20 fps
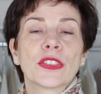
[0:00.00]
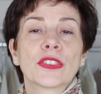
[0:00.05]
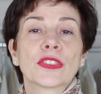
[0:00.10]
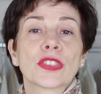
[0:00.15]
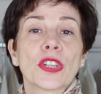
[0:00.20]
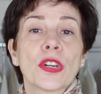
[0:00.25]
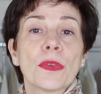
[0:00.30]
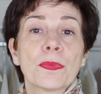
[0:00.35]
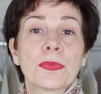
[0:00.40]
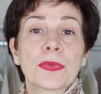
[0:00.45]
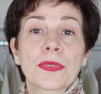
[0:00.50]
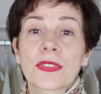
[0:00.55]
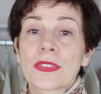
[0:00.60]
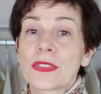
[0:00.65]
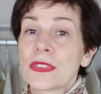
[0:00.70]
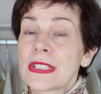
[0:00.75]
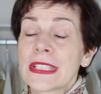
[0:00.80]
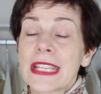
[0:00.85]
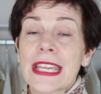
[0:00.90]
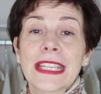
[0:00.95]
tops,
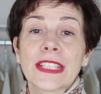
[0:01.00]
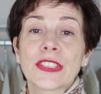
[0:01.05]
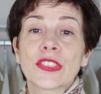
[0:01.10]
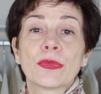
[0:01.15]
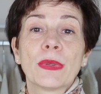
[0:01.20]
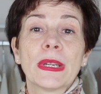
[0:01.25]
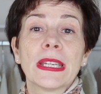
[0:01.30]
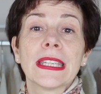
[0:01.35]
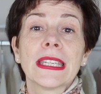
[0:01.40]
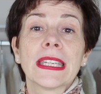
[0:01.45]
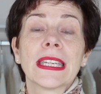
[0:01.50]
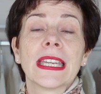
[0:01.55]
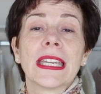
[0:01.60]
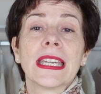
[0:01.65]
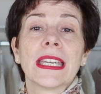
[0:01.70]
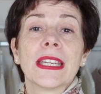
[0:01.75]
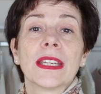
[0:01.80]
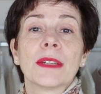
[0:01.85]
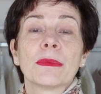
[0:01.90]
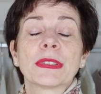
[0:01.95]
nightwear,
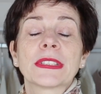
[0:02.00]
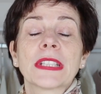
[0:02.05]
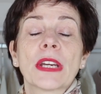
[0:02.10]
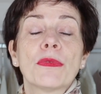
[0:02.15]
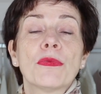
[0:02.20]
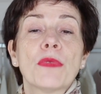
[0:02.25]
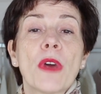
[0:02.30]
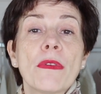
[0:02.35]
but are